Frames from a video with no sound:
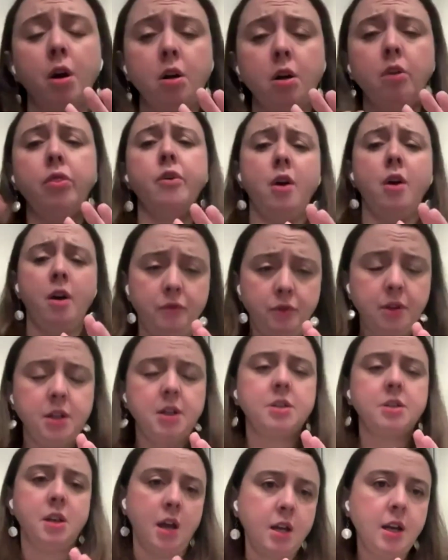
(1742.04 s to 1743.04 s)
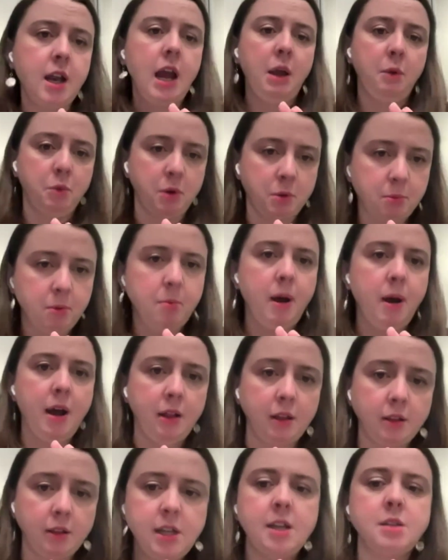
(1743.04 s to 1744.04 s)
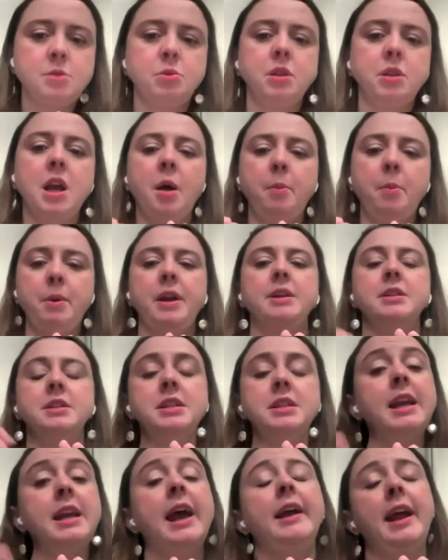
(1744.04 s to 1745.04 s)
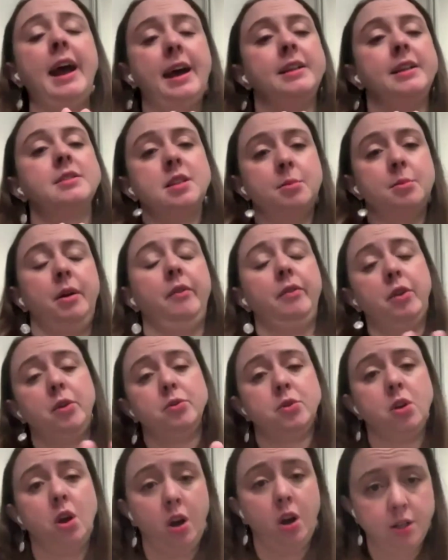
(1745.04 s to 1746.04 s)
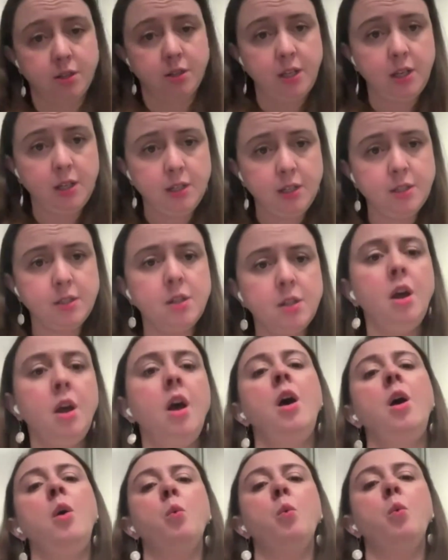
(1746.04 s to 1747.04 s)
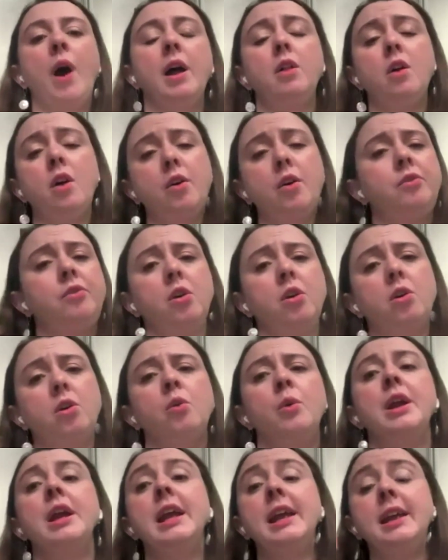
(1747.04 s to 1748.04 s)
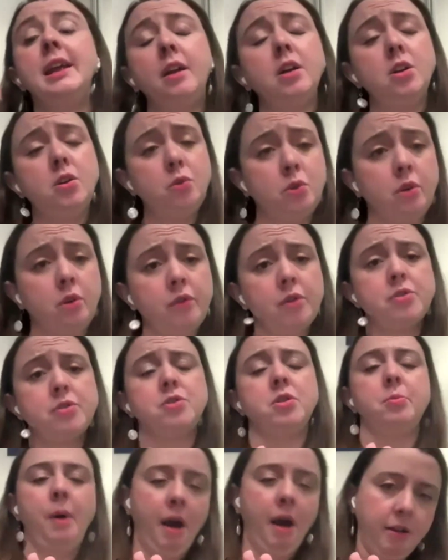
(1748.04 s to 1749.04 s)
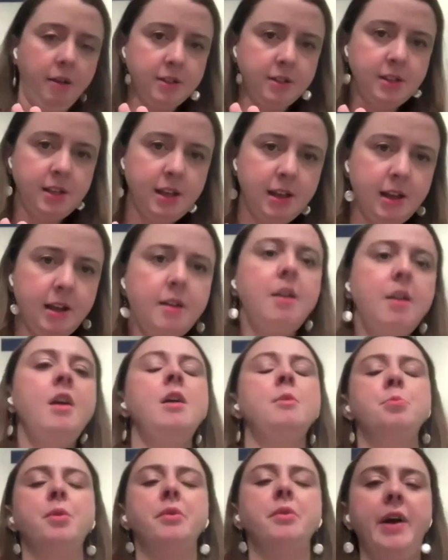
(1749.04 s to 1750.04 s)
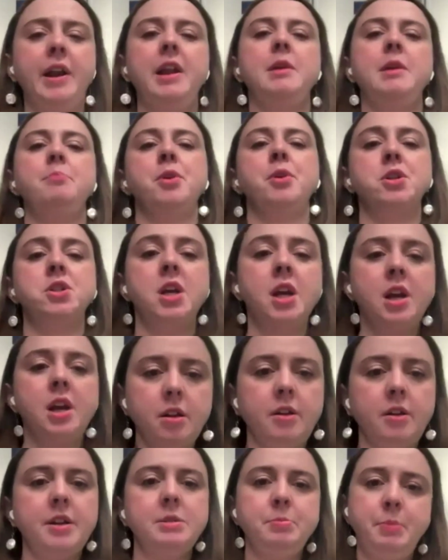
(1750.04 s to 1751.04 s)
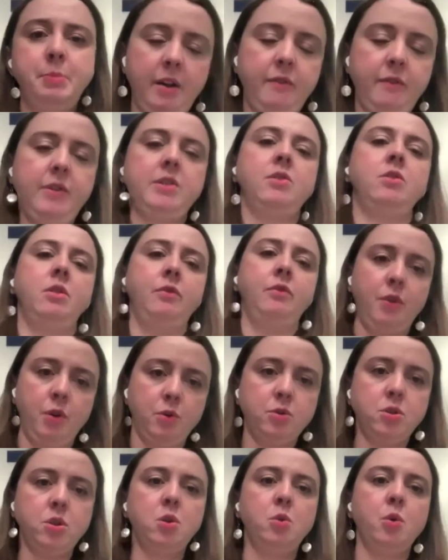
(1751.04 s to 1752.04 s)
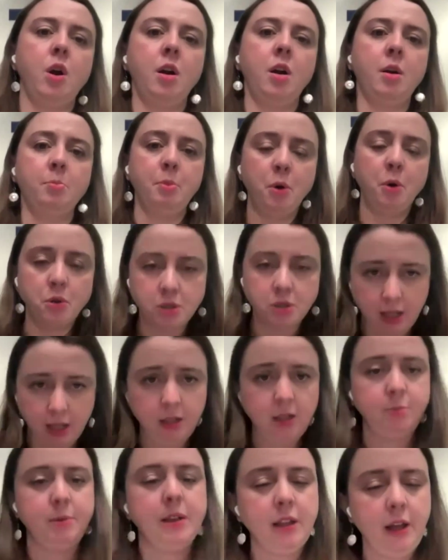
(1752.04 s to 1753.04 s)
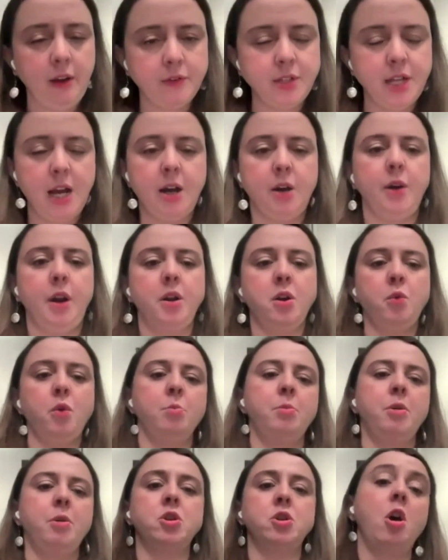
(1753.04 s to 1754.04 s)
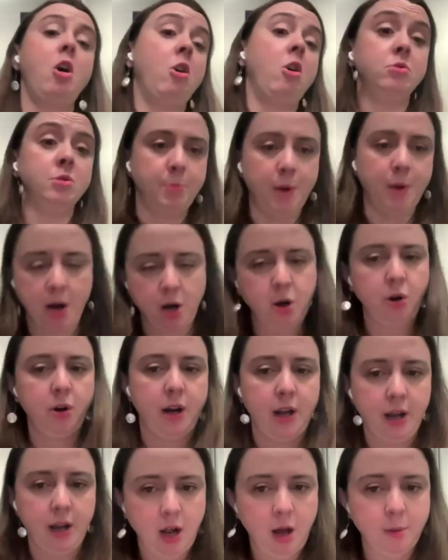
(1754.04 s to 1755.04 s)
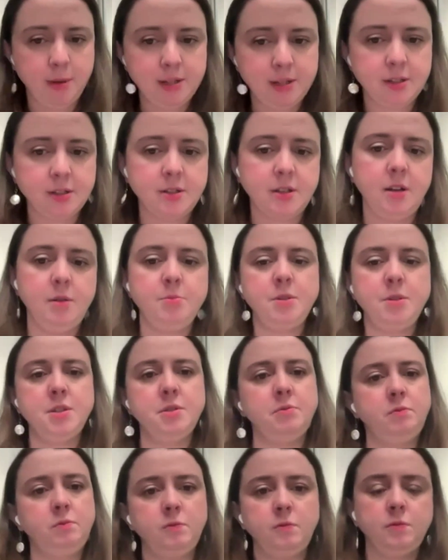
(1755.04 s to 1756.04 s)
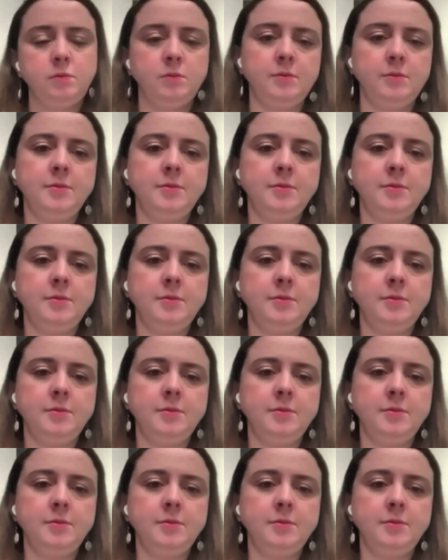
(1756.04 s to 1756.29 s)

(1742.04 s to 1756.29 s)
smart, thoughtfully designed, equitable policy is really helping us get at some of those causes while also in a universal policy providing particularized benefits for the folks who are most likely to be left out and who are most harmed by our current economic systems.